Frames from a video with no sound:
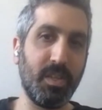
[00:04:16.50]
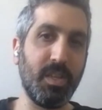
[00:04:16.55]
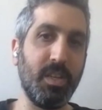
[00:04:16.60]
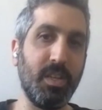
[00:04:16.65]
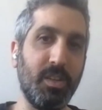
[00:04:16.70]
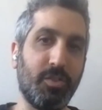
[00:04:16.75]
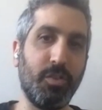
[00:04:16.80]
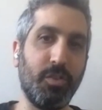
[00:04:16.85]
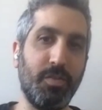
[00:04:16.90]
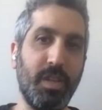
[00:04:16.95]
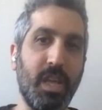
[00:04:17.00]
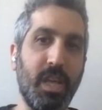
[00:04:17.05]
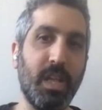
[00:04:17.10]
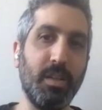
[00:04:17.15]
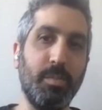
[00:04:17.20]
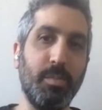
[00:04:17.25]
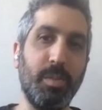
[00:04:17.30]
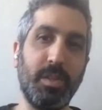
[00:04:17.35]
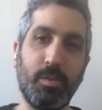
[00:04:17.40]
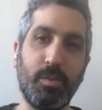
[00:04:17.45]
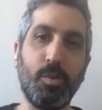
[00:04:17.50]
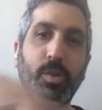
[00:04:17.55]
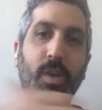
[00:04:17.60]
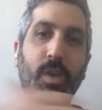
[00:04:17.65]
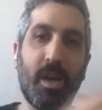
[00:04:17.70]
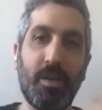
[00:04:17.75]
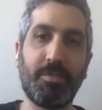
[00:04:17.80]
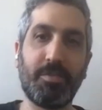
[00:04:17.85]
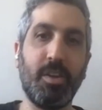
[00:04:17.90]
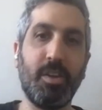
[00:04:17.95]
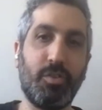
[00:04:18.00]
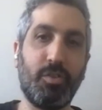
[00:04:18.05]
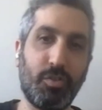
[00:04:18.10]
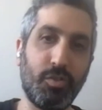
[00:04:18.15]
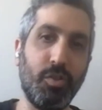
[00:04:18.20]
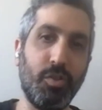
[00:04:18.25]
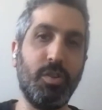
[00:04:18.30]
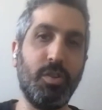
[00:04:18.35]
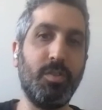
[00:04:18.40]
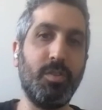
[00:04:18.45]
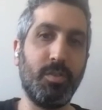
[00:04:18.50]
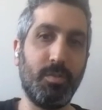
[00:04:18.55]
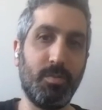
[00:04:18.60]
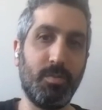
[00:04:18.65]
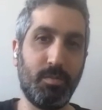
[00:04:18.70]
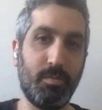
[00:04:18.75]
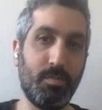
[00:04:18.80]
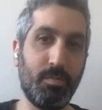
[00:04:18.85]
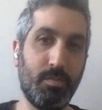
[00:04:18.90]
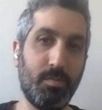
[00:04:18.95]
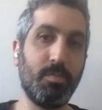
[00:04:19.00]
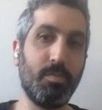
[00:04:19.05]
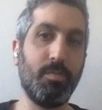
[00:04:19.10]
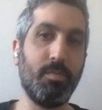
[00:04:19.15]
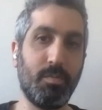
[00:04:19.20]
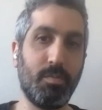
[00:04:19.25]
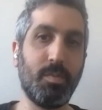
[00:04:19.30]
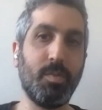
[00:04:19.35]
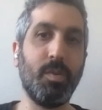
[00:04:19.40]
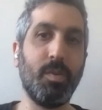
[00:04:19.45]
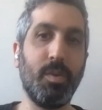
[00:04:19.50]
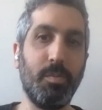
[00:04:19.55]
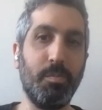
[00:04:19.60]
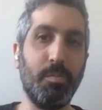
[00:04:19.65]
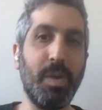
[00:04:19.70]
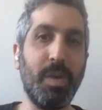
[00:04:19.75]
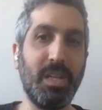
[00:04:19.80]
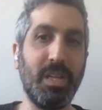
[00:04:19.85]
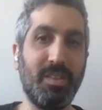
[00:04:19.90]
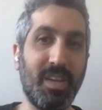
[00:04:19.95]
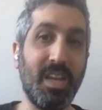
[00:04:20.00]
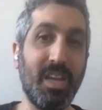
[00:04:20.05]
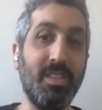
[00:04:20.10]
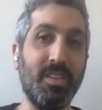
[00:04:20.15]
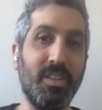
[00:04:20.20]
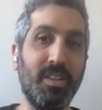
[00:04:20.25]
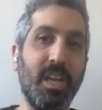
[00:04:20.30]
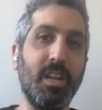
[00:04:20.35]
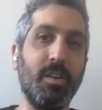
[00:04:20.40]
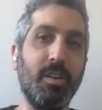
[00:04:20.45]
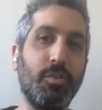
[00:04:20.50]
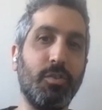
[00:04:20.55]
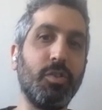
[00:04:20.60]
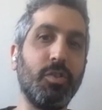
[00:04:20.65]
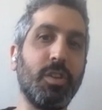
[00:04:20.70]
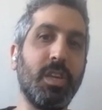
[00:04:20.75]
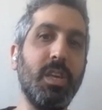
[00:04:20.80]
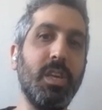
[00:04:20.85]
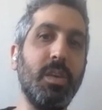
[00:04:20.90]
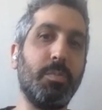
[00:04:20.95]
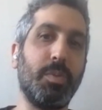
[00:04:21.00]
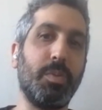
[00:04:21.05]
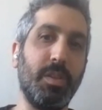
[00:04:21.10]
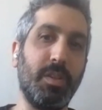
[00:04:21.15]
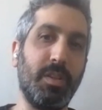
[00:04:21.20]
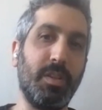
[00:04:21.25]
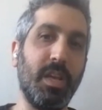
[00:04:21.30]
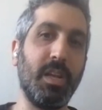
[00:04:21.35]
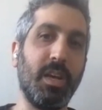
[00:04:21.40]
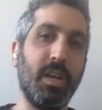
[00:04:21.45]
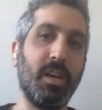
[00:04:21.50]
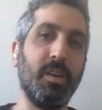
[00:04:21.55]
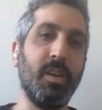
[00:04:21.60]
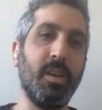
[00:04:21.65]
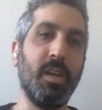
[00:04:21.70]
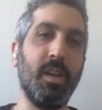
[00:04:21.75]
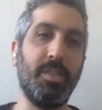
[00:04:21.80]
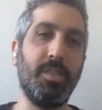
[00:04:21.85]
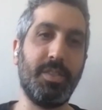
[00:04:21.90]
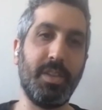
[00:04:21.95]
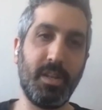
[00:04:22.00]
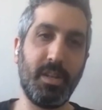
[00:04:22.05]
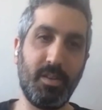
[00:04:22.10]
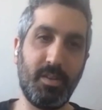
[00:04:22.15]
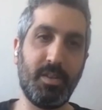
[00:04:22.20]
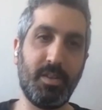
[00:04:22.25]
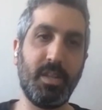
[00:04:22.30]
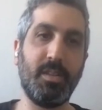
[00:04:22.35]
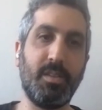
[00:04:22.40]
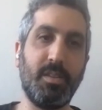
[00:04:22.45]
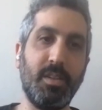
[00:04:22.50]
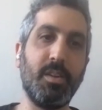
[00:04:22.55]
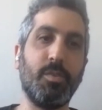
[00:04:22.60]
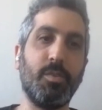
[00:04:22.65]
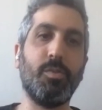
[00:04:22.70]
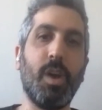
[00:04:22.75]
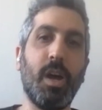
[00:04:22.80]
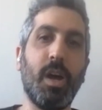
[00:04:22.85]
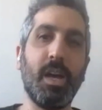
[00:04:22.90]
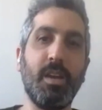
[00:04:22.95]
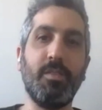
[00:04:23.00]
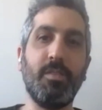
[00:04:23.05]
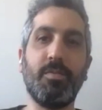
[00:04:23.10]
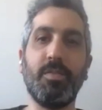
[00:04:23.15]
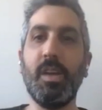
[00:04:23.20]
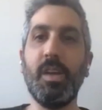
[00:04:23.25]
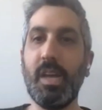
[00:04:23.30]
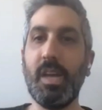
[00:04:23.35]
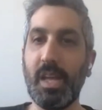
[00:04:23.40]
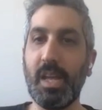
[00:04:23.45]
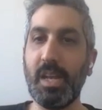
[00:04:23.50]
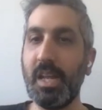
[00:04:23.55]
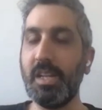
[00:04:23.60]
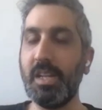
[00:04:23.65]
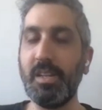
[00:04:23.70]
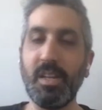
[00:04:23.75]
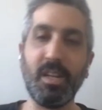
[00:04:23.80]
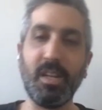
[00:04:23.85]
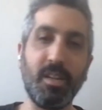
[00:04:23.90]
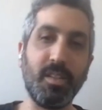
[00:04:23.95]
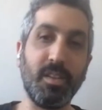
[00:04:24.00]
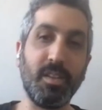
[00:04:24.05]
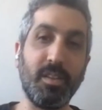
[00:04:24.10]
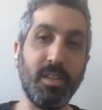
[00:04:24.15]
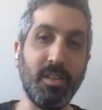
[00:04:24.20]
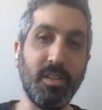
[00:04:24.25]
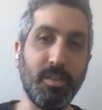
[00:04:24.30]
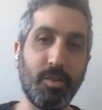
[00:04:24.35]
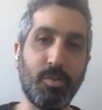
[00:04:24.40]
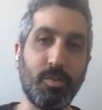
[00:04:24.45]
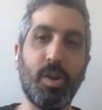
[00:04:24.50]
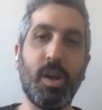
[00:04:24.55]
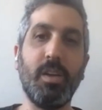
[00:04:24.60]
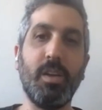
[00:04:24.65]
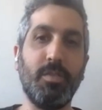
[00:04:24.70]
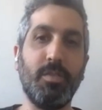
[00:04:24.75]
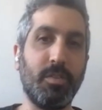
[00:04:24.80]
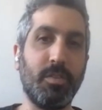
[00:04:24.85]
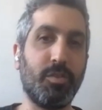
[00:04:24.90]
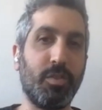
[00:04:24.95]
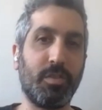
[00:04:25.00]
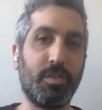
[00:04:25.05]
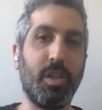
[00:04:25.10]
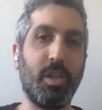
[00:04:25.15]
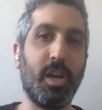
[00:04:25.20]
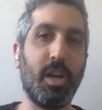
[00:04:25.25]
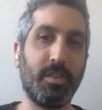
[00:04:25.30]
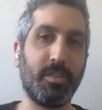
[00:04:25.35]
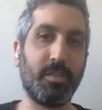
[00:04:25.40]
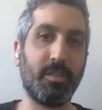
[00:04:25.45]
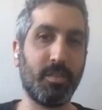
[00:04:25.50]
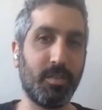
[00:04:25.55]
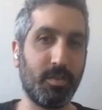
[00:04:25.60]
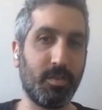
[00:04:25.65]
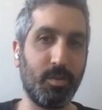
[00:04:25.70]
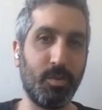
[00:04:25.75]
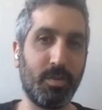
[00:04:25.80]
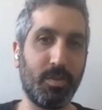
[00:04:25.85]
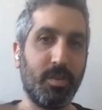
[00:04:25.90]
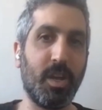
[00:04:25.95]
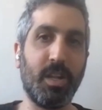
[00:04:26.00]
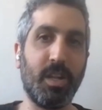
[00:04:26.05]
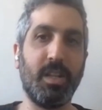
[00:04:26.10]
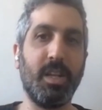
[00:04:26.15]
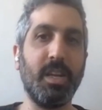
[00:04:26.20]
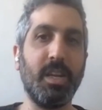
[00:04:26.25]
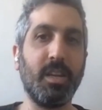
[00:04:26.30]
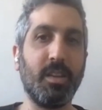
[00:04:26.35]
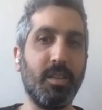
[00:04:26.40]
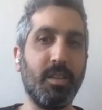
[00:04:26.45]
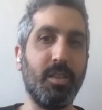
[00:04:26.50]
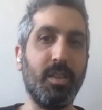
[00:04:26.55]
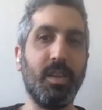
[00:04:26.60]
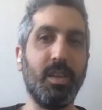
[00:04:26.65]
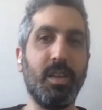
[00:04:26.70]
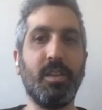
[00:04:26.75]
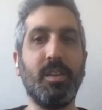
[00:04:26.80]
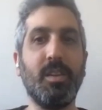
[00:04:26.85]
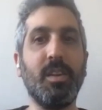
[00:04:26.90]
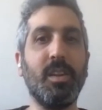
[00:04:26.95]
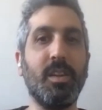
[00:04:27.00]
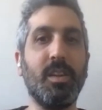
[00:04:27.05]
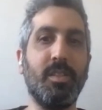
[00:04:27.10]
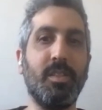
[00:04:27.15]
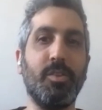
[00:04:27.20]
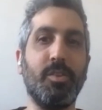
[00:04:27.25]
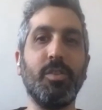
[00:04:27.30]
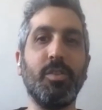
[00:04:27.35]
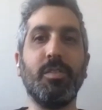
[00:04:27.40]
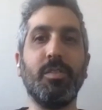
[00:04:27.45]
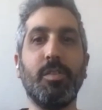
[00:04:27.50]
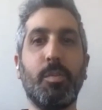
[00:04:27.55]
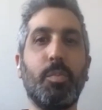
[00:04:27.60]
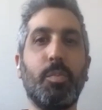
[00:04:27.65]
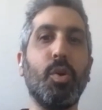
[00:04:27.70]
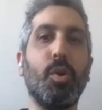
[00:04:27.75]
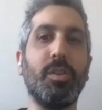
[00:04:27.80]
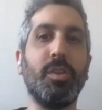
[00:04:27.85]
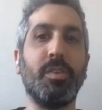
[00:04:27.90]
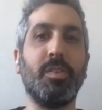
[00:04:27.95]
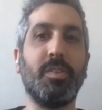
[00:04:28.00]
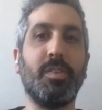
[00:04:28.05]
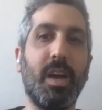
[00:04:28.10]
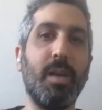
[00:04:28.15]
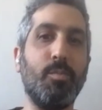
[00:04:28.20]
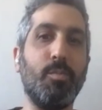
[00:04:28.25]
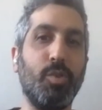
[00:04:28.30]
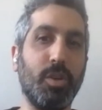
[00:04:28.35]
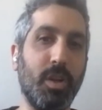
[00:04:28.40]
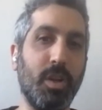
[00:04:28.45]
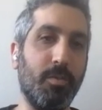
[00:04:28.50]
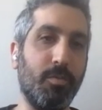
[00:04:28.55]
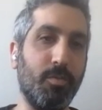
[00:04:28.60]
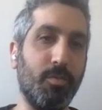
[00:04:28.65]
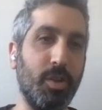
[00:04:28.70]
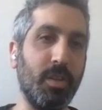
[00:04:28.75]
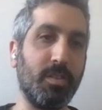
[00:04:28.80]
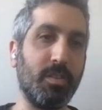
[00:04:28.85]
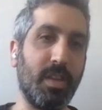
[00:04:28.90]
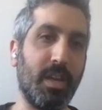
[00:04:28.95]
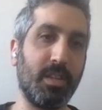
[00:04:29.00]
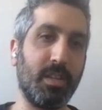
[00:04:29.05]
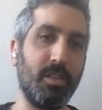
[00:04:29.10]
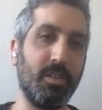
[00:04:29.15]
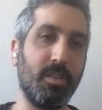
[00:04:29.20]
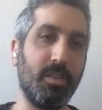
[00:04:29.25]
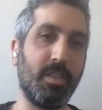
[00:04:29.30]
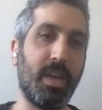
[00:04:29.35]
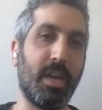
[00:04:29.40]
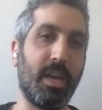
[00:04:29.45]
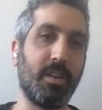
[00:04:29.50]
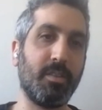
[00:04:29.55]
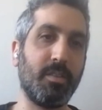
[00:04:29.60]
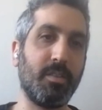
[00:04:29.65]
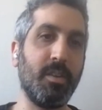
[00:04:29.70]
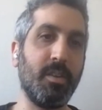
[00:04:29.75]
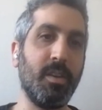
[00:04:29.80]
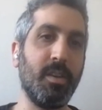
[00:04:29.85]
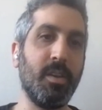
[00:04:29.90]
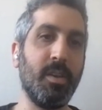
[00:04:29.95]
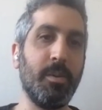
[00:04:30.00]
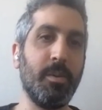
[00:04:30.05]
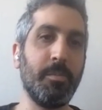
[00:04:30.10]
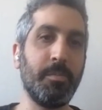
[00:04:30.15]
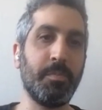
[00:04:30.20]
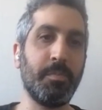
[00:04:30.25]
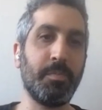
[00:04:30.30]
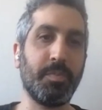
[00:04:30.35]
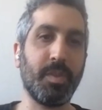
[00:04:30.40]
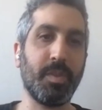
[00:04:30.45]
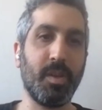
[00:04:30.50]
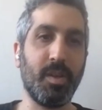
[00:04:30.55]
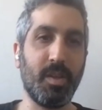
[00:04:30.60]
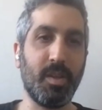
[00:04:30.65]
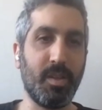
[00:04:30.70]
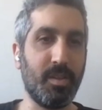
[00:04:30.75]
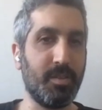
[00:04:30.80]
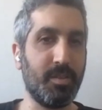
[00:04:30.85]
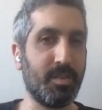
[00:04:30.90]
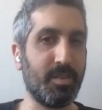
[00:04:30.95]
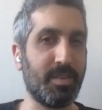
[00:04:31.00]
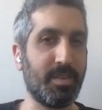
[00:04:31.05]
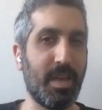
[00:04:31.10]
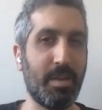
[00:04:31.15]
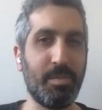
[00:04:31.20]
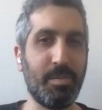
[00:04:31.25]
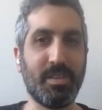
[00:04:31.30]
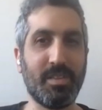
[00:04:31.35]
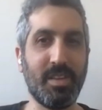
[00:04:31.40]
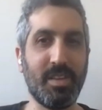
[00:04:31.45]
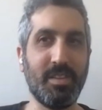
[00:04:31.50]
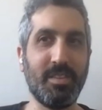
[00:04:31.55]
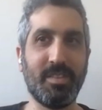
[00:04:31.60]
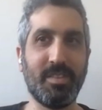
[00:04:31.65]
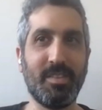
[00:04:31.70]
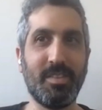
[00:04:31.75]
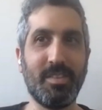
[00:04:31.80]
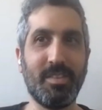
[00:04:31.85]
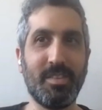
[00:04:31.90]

each of the elements, so Kafka should maintain the data. It should keep the data that did arrive, and any data that didn't arrive is just lost. So it's not like there isn't a point in time recovery exactly to that. Does that make sense?